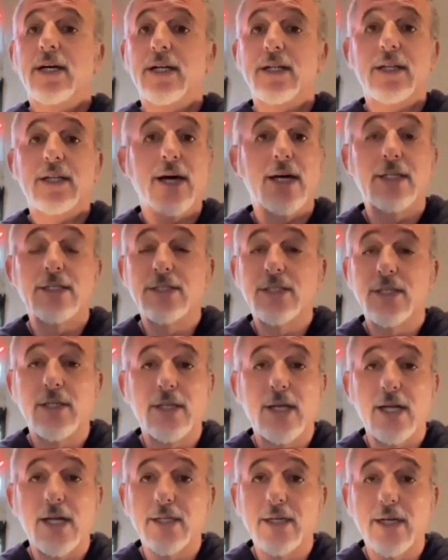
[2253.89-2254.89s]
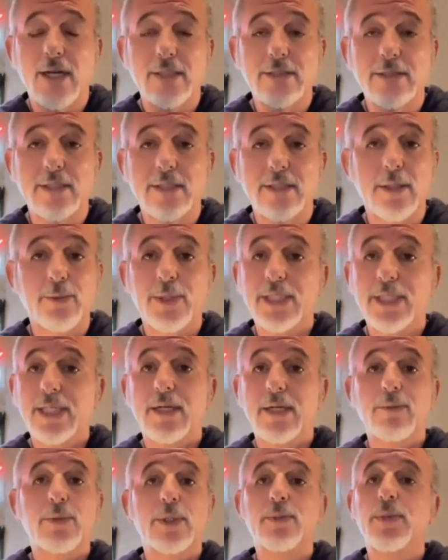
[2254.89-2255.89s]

A lot of a lot of content that we get,